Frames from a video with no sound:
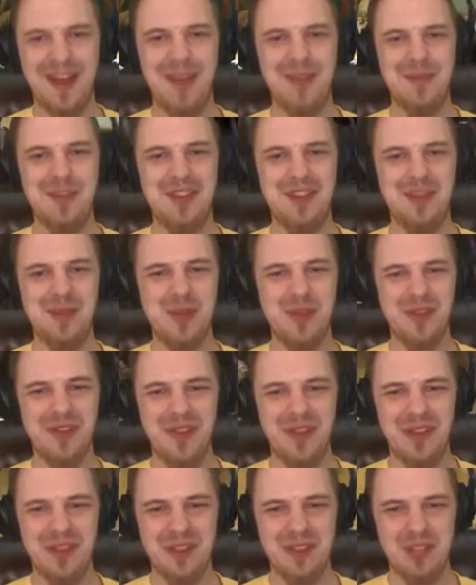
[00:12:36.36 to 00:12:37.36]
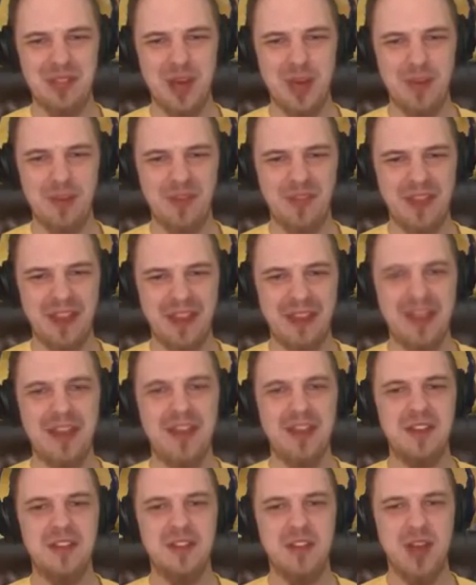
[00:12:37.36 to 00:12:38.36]
I'm not doing a very good job of, like,
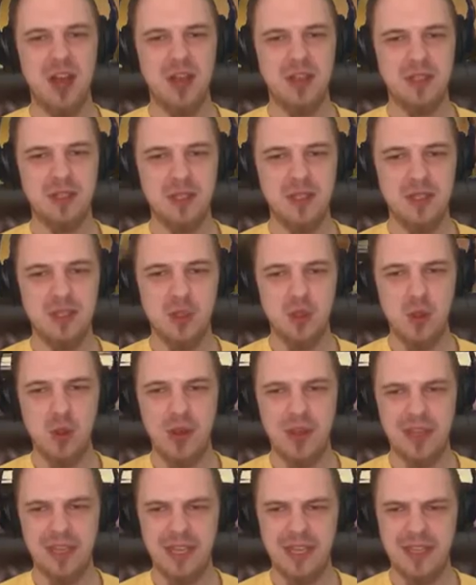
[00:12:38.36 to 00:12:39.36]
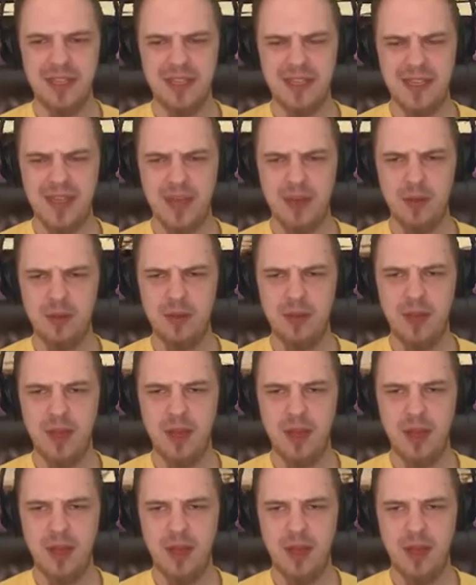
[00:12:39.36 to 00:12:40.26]
dodging the droid in and out.